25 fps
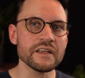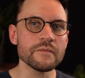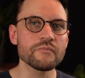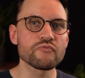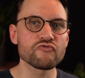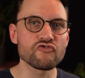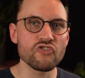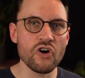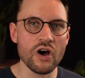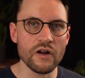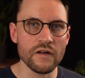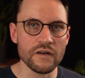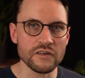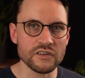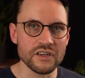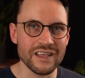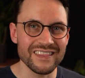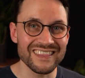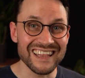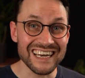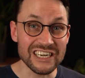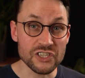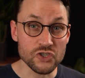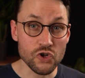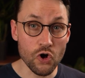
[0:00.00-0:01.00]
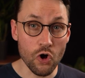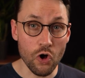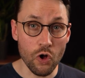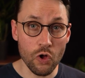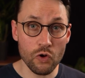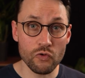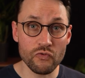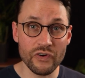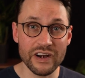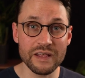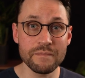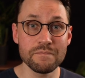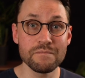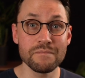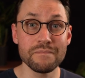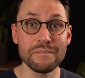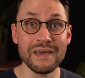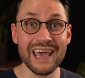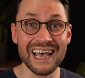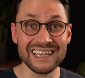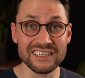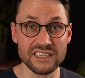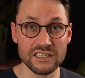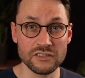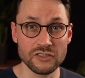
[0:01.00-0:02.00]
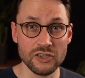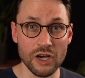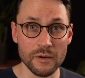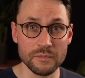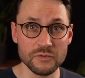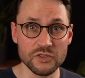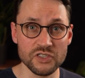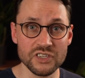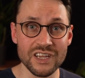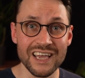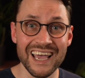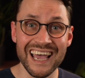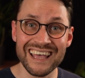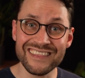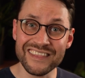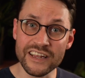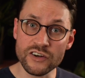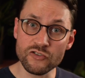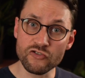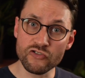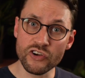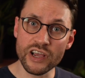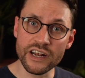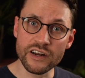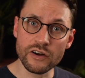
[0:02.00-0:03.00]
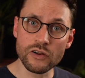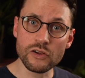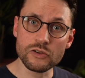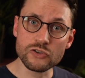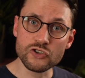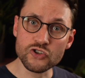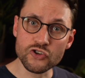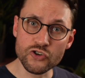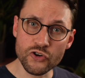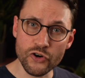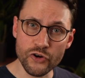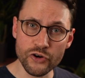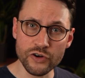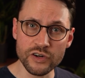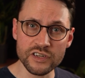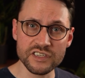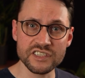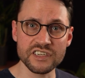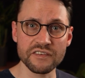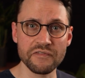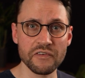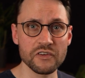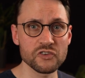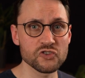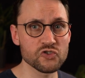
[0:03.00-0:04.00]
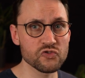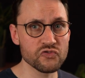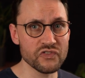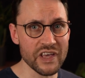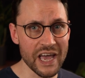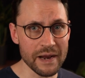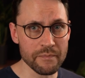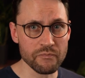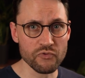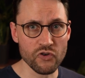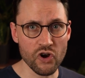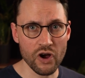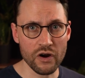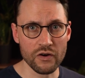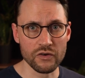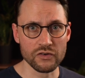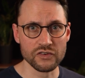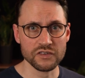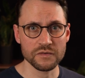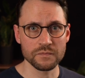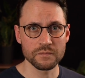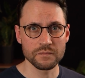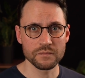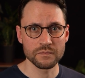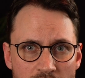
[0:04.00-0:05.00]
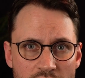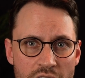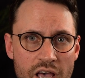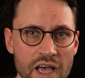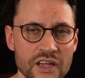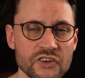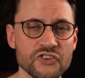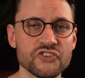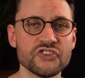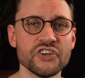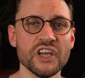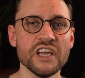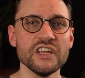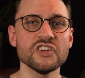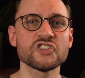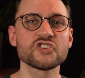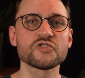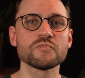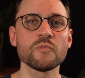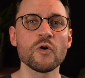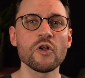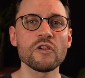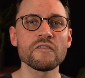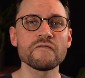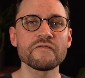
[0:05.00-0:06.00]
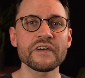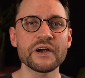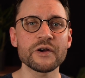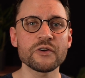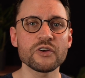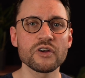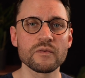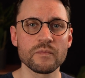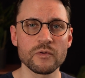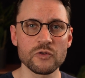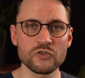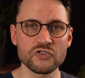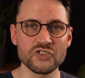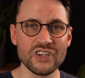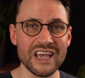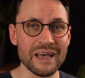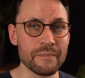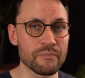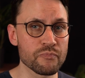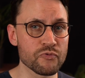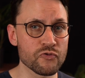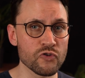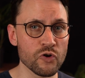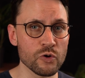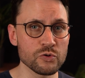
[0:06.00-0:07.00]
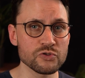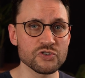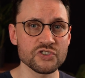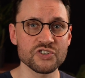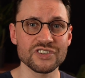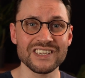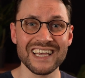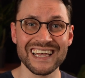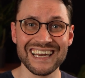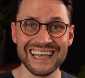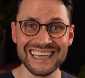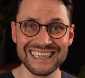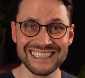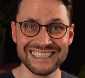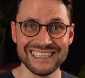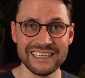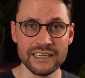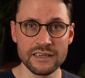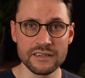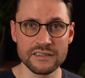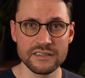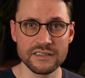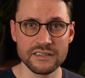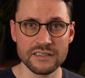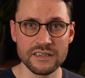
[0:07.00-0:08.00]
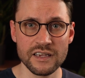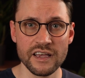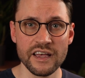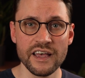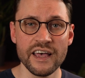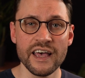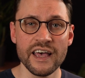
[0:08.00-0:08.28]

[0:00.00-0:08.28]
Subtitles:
a product that is already mass adopted and then create an alternative to that product. Change small variables, approaches, and ideas.